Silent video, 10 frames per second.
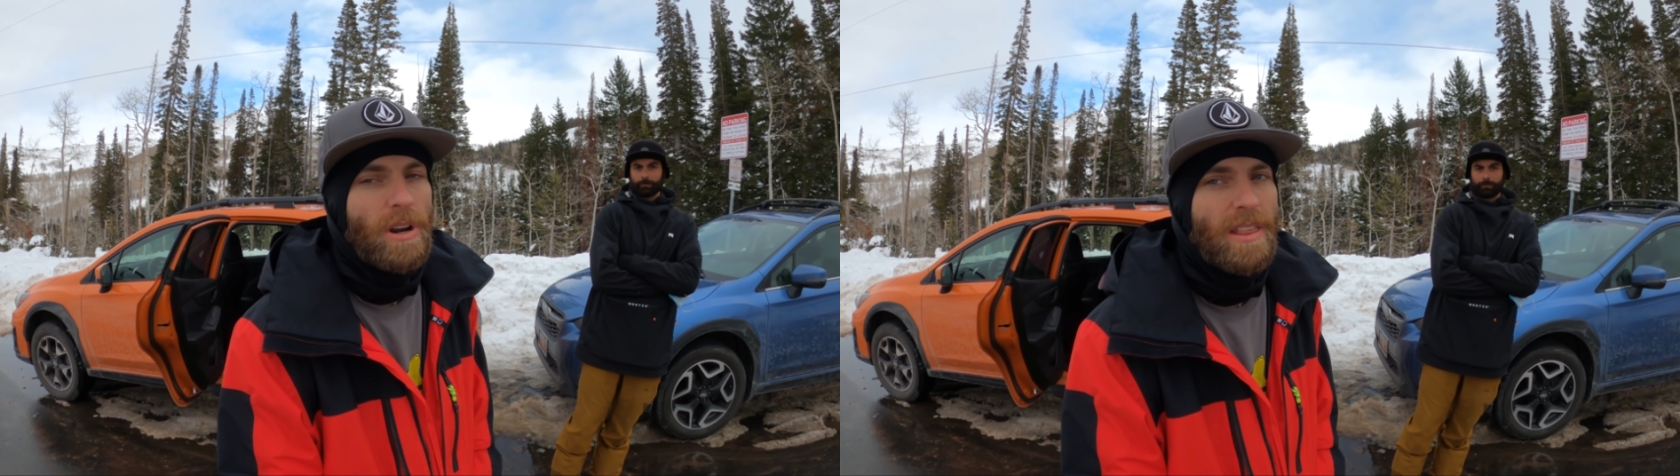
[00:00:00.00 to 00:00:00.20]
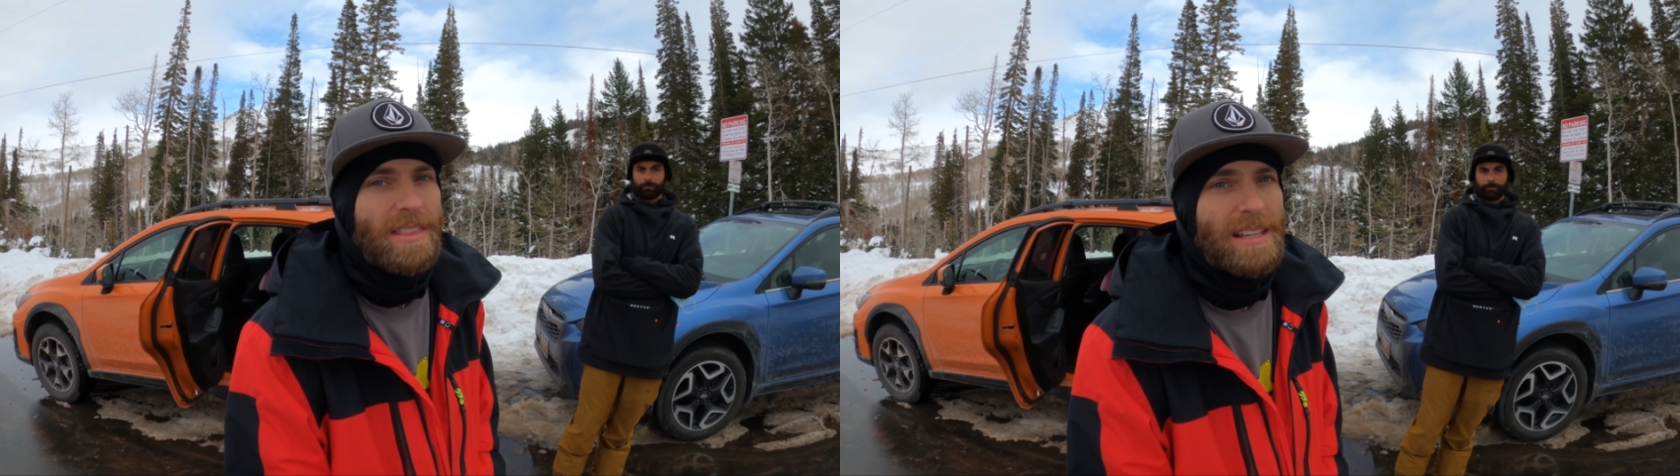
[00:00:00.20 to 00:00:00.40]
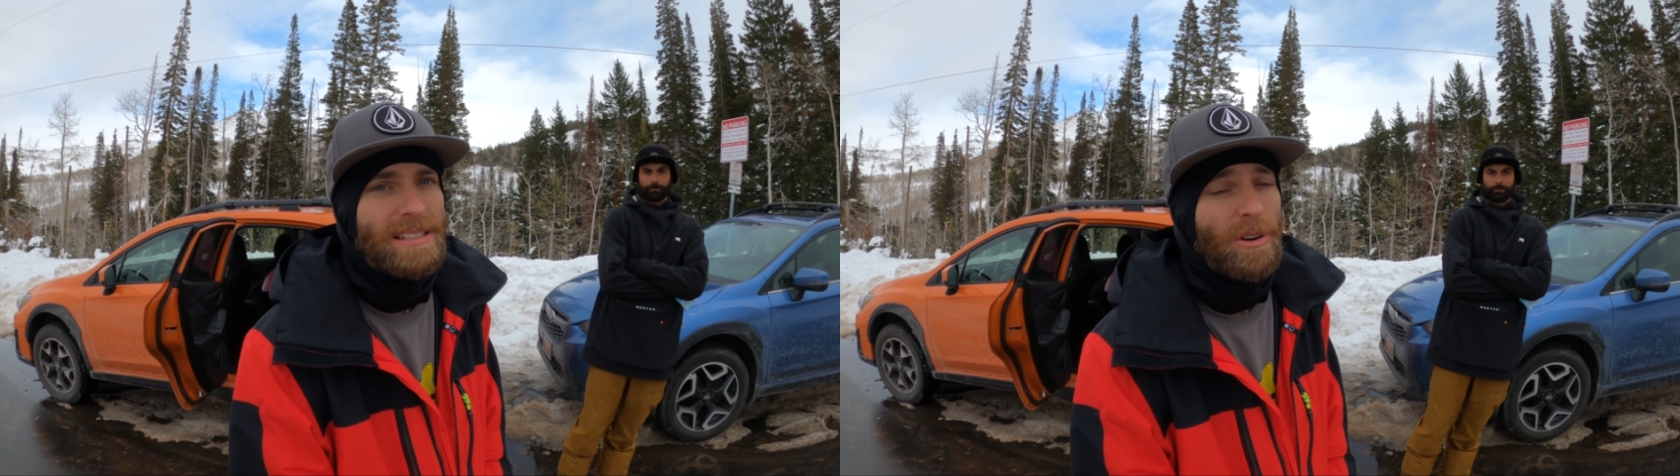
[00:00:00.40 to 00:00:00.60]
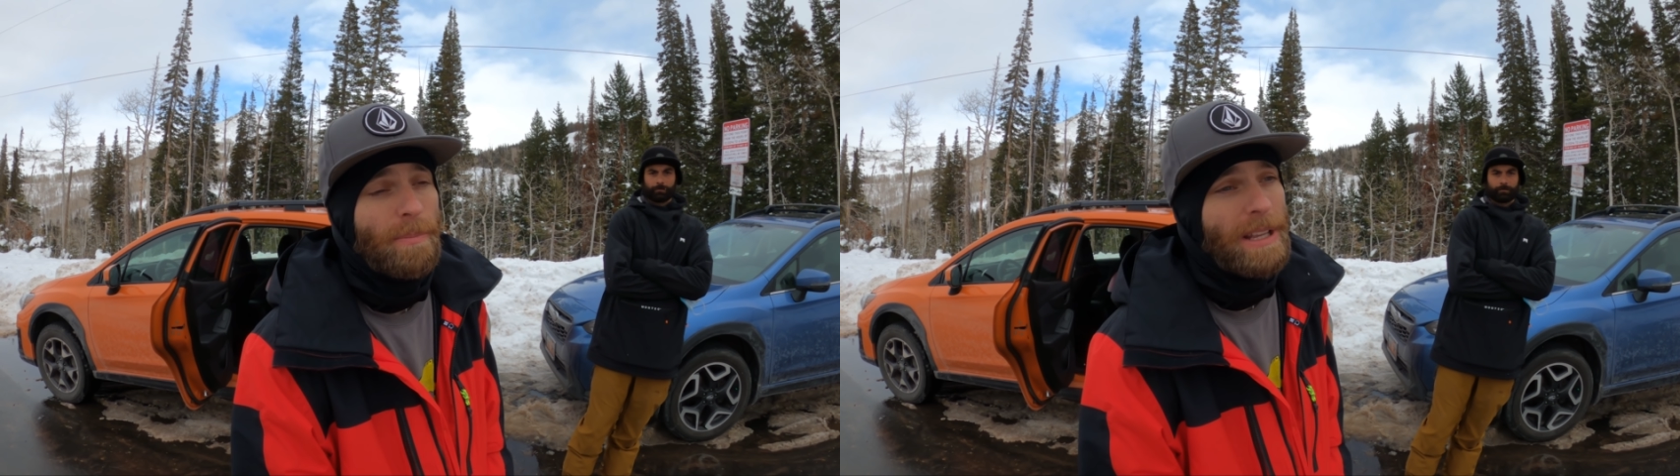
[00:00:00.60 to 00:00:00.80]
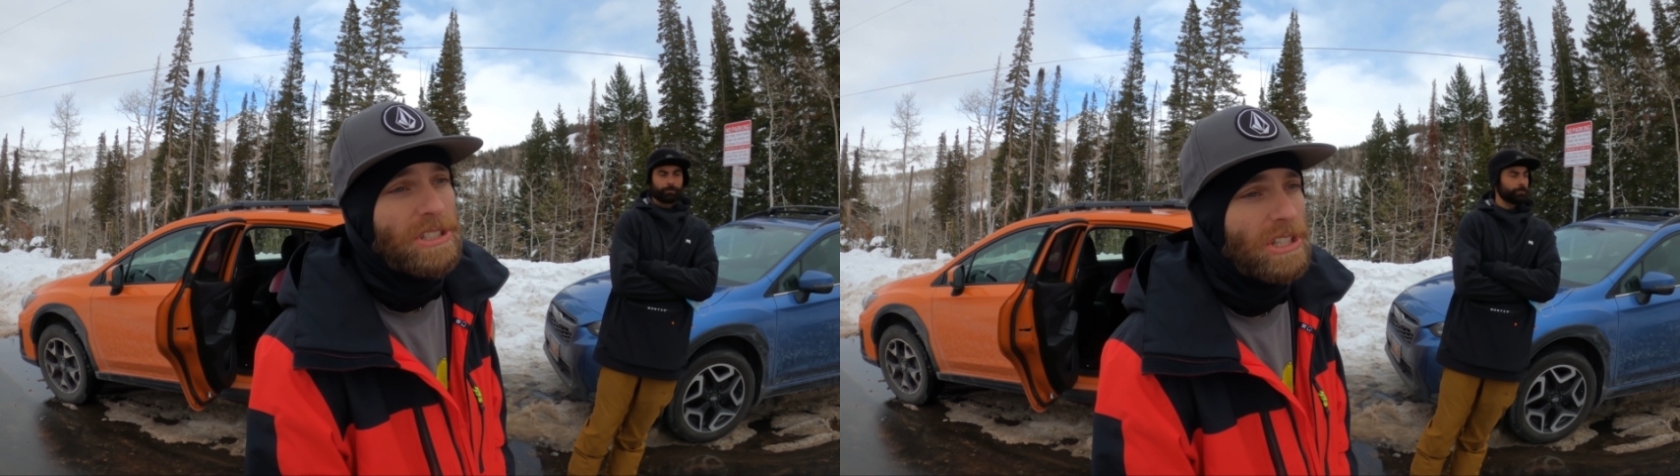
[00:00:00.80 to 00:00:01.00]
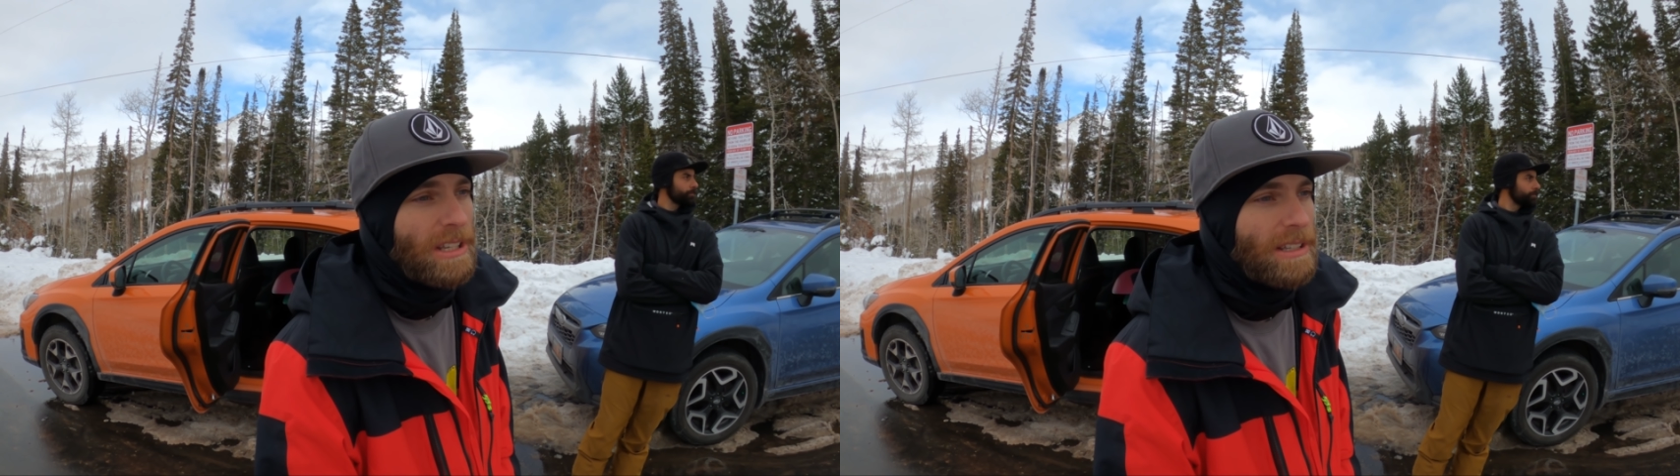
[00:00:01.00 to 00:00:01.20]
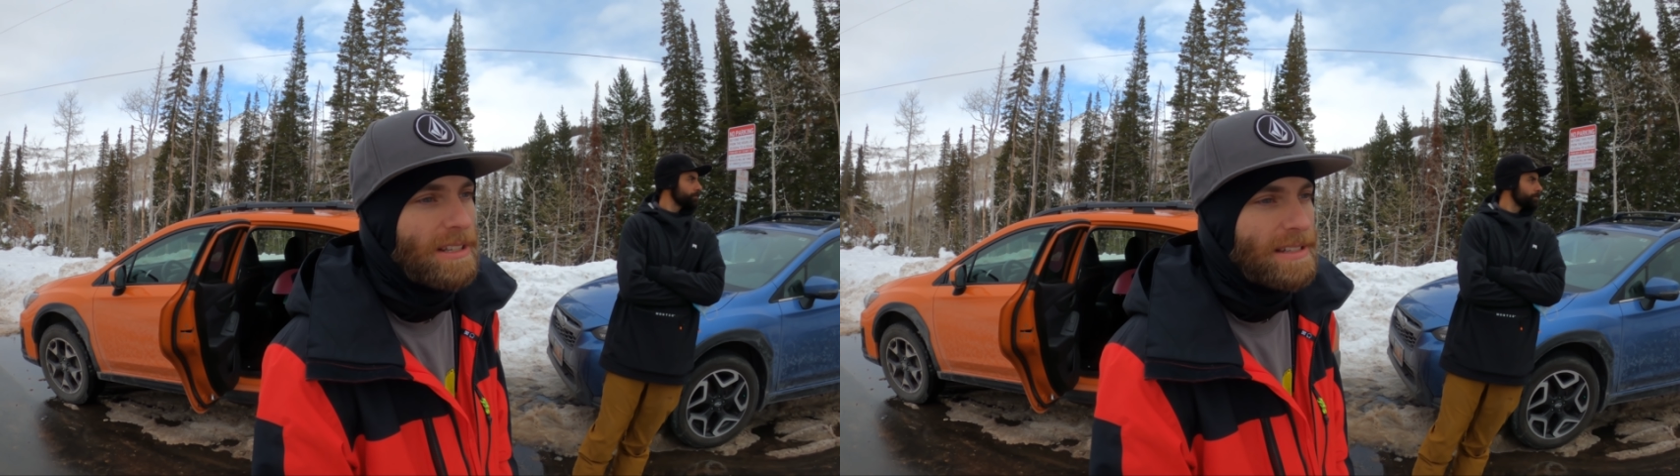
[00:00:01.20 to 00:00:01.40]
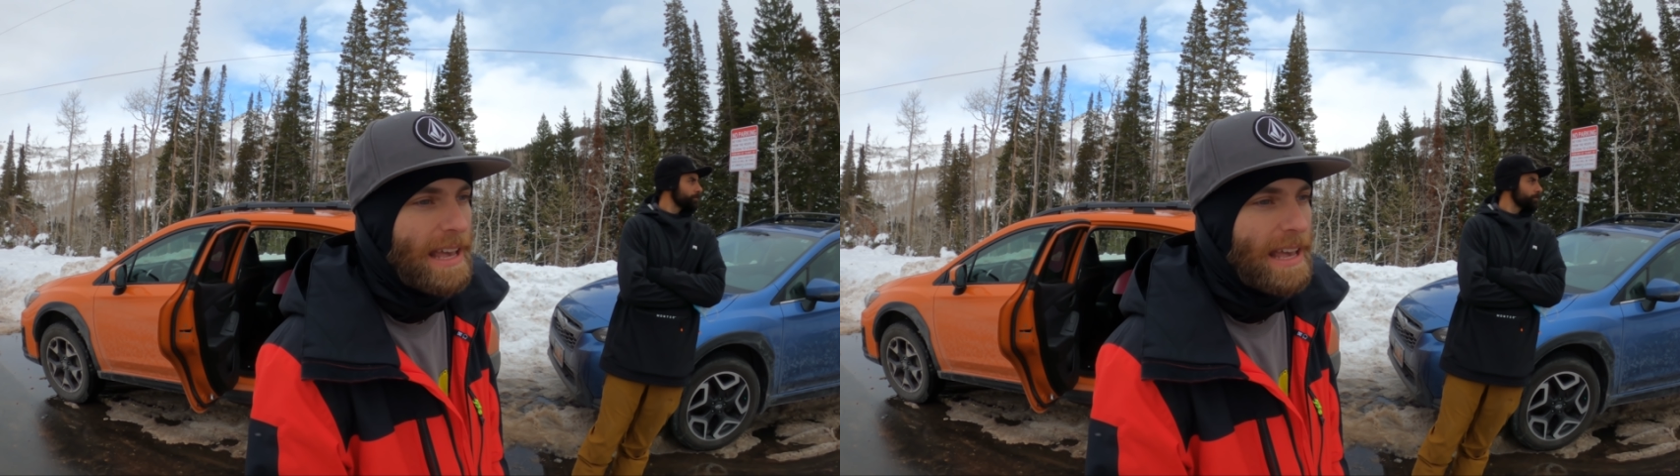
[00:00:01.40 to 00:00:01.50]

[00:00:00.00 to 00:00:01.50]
And one of the things they were mentioning